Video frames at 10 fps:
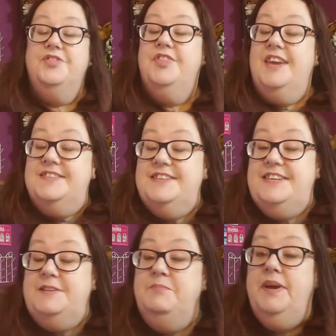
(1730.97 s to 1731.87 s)
thanks
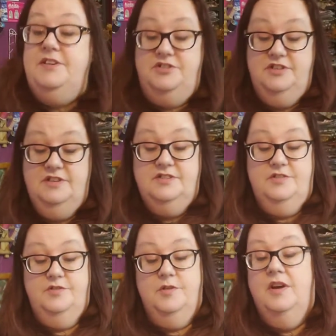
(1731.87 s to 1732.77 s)
again, Patience.
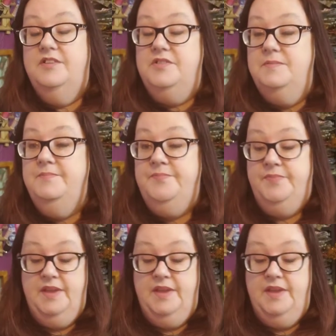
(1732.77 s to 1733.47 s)
You're awesome.